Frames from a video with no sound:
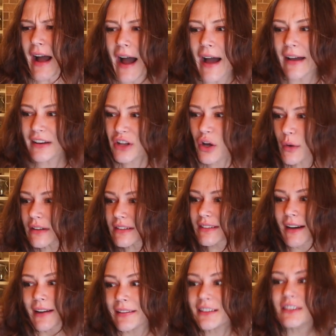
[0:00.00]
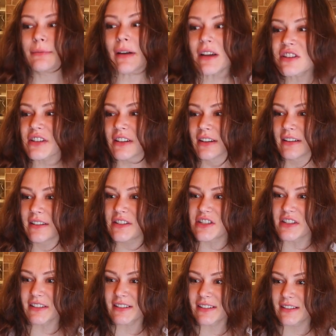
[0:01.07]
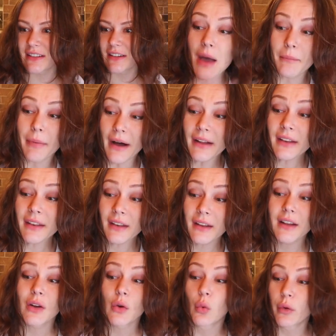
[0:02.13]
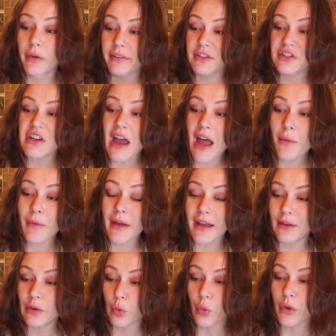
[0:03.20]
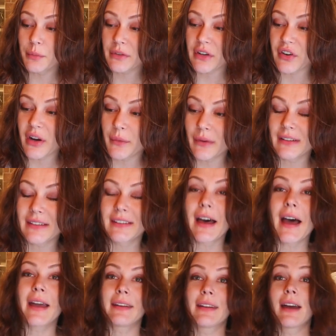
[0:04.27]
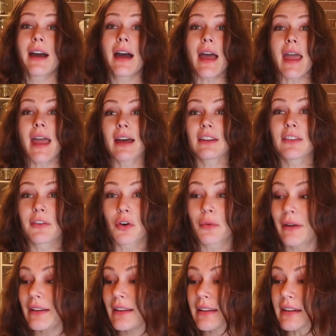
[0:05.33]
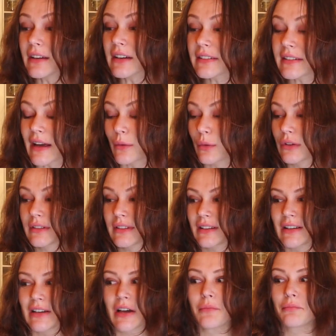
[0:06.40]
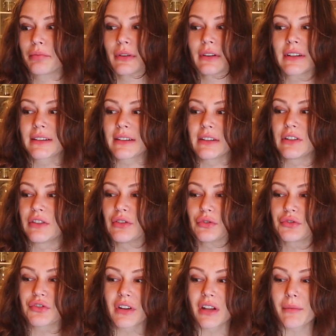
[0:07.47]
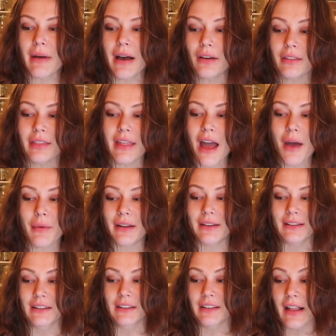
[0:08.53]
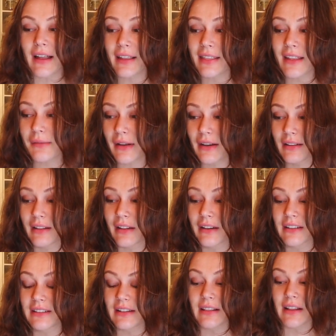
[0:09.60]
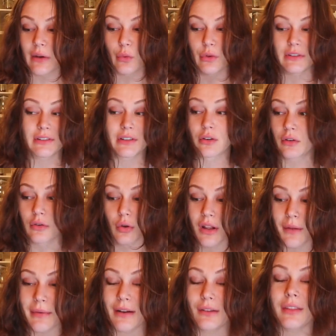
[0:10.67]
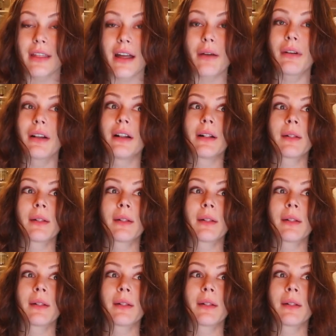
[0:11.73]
I don't know, it's nothing special, it's just a bun with jam and whipped cream inside. And for many years I was completely neutral about them. I didn't like them, I didn't understand like what's so cool about them.